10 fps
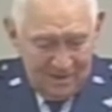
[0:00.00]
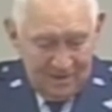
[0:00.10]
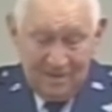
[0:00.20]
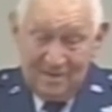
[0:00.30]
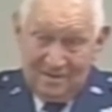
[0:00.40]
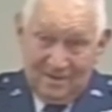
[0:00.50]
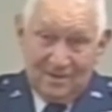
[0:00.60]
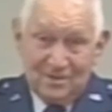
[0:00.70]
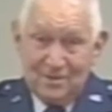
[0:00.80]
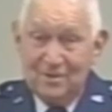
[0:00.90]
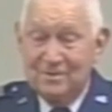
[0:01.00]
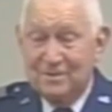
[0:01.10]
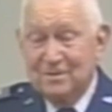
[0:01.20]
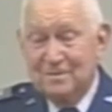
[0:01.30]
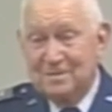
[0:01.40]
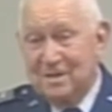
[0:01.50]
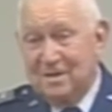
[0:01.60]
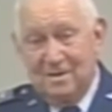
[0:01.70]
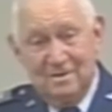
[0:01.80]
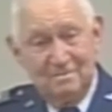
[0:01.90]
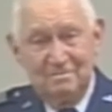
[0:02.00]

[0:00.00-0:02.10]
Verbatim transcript: And and the sergeant told him, said,